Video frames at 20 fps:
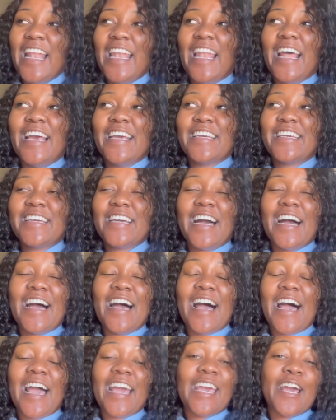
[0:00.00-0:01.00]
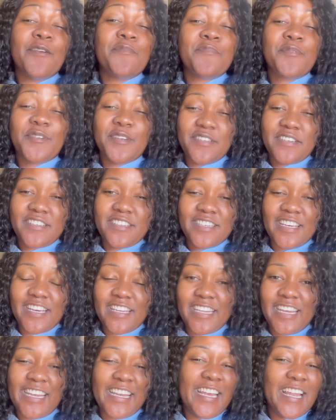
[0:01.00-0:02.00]
Like, I
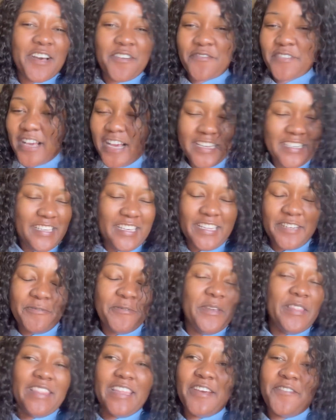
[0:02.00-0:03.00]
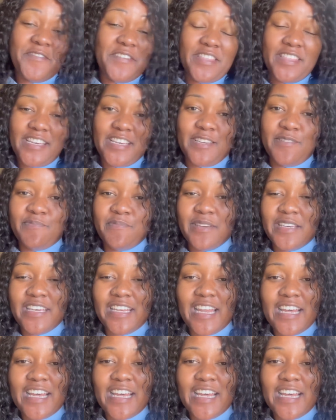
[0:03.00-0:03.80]
appreciate and love Kaale with everything in me.